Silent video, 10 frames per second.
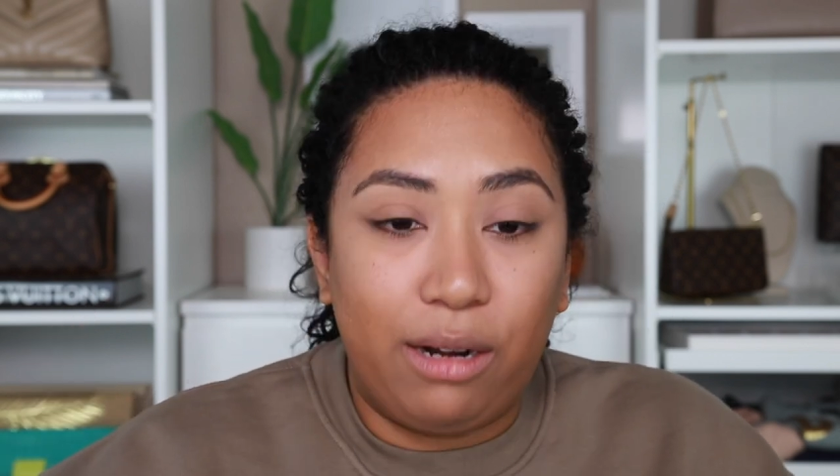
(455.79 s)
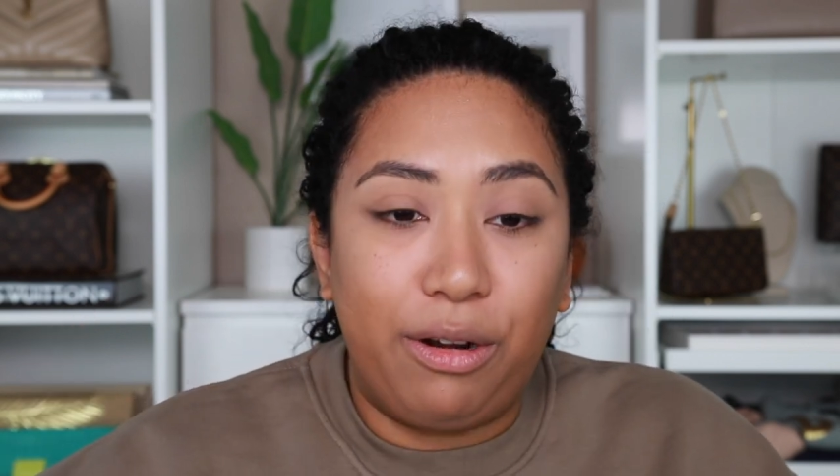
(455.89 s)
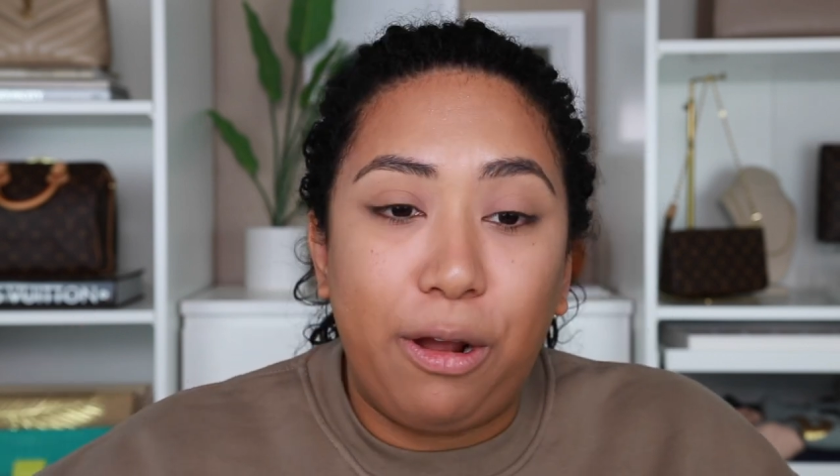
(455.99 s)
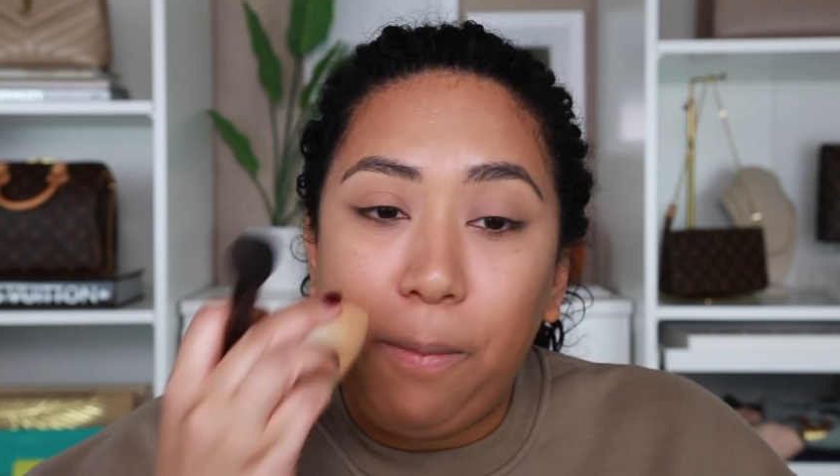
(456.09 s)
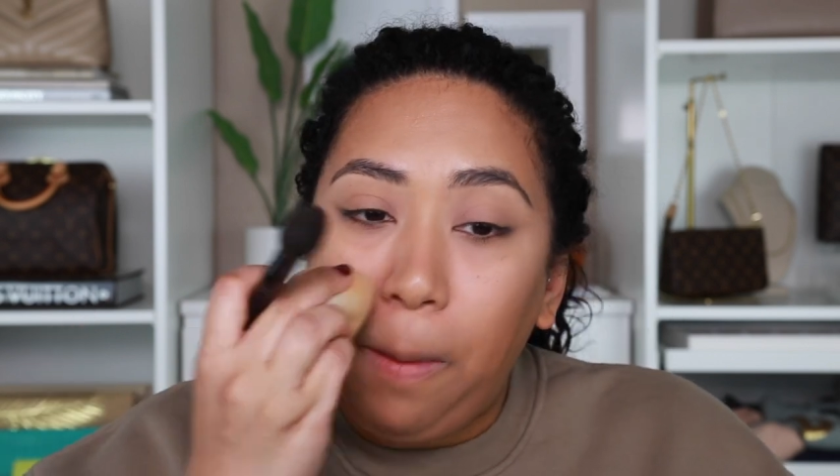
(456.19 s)

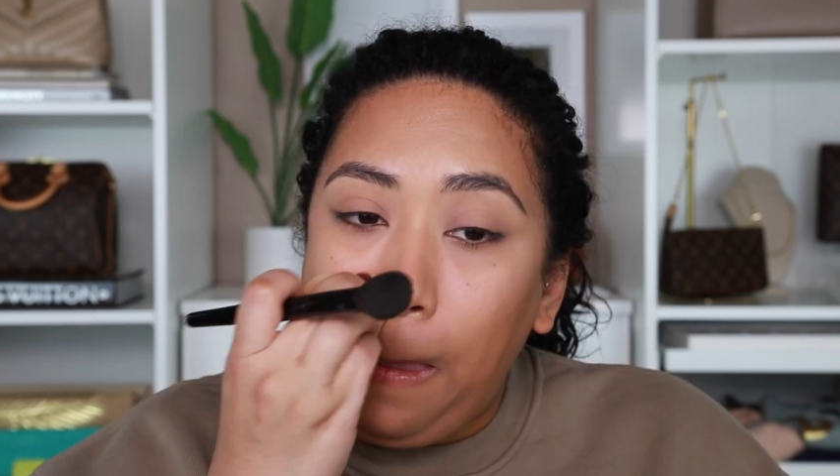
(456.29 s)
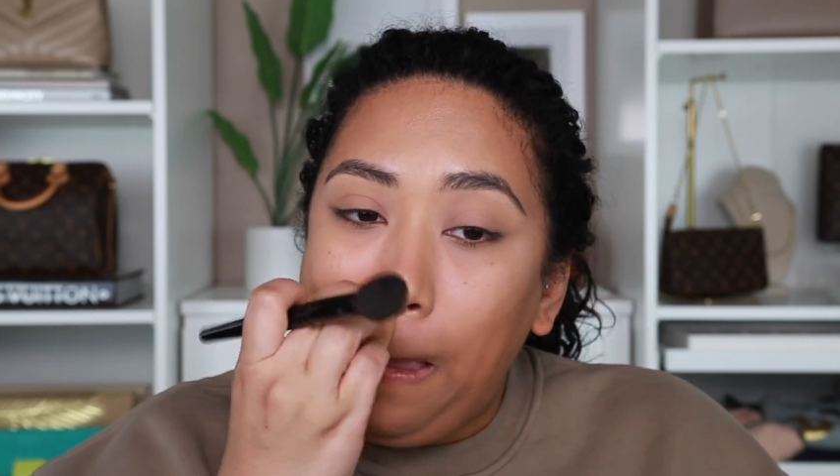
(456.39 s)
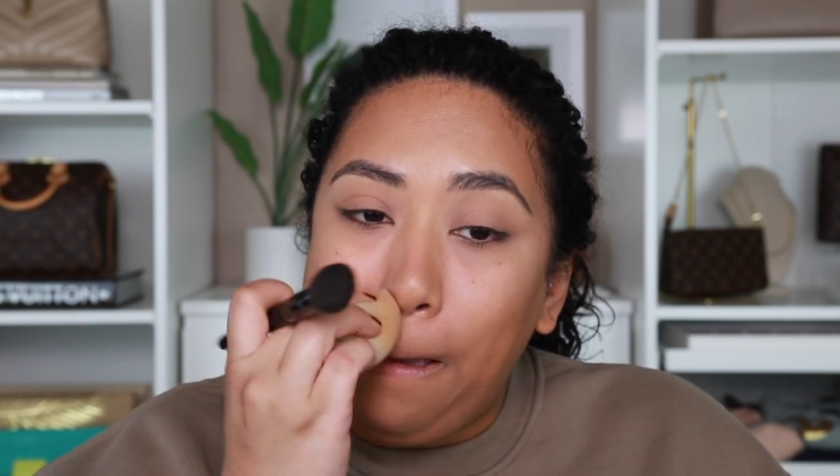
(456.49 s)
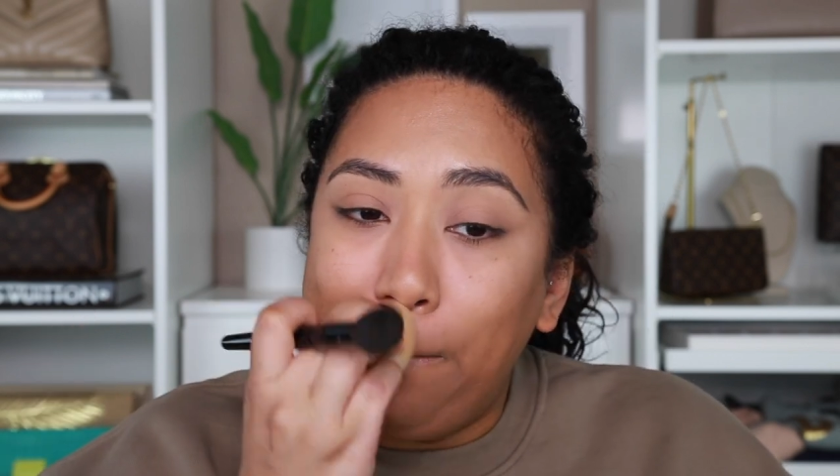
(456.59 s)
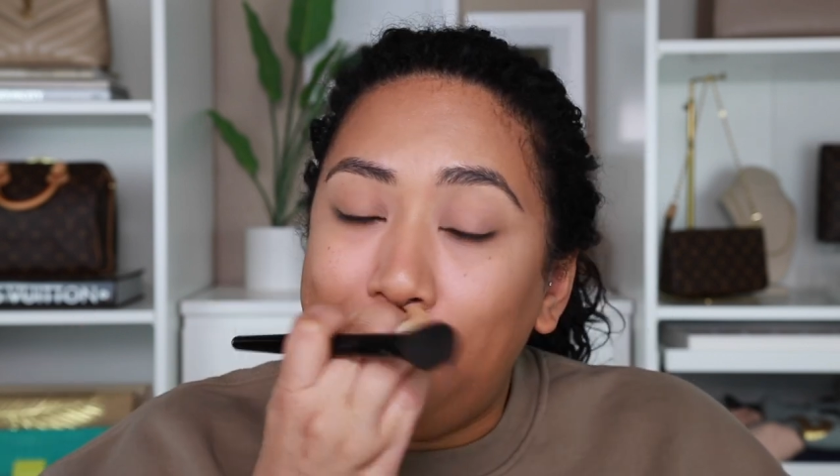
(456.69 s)
don't know,
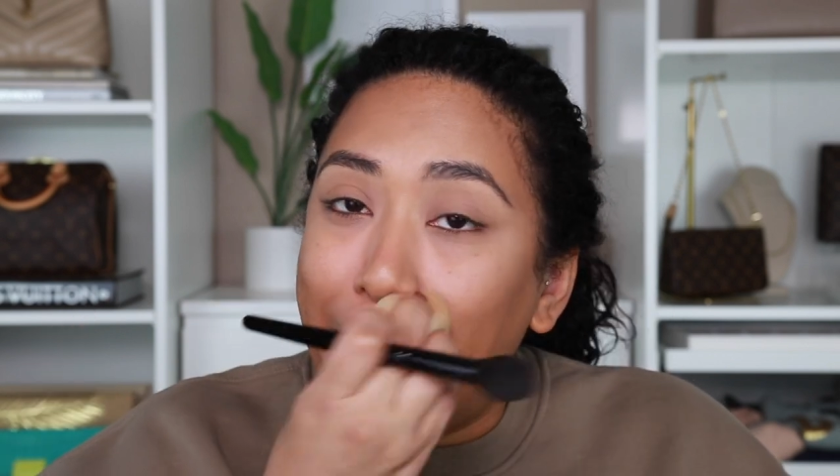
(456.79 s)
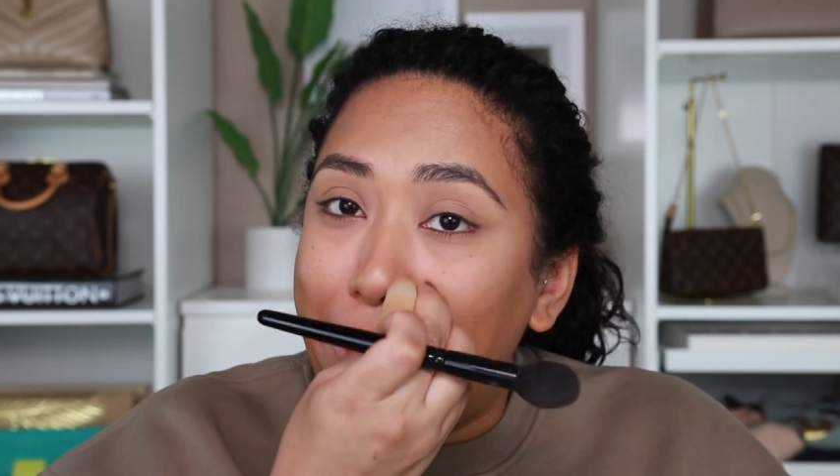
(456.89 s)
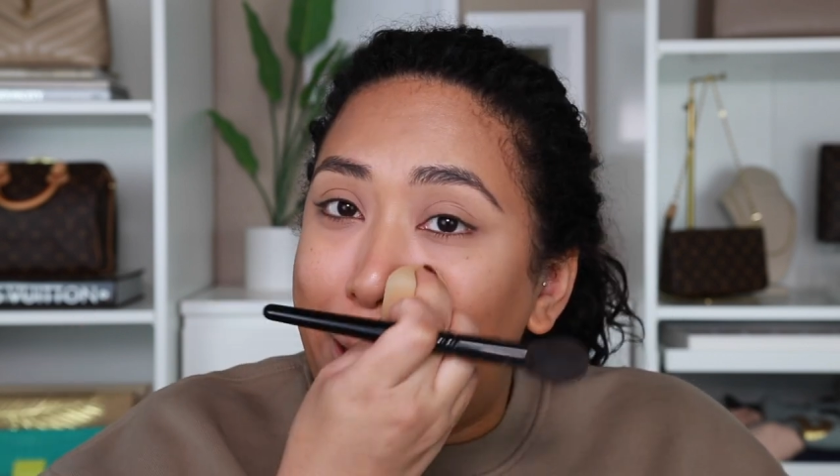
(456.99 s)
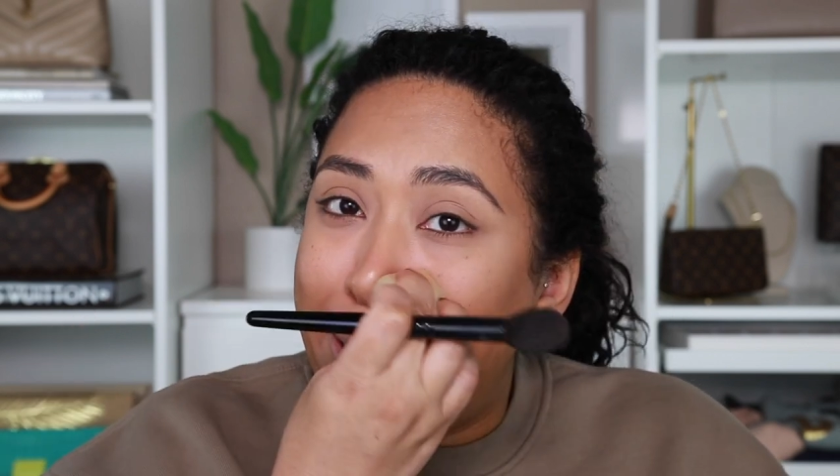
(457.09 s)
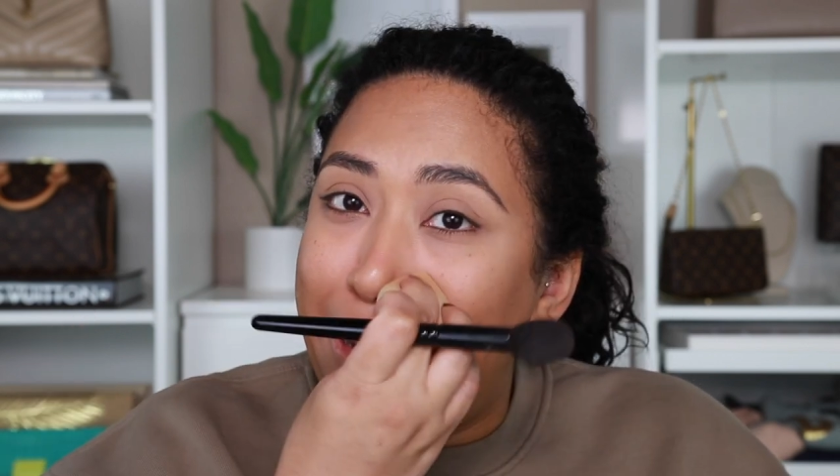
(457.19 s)
probably
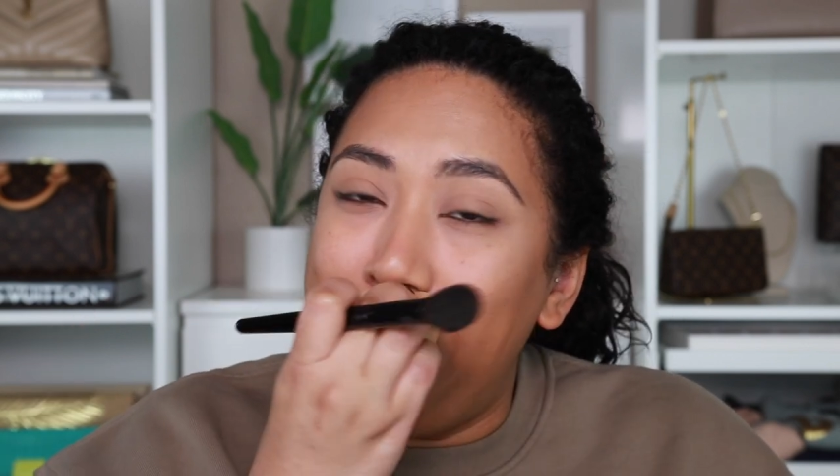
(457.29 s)
not,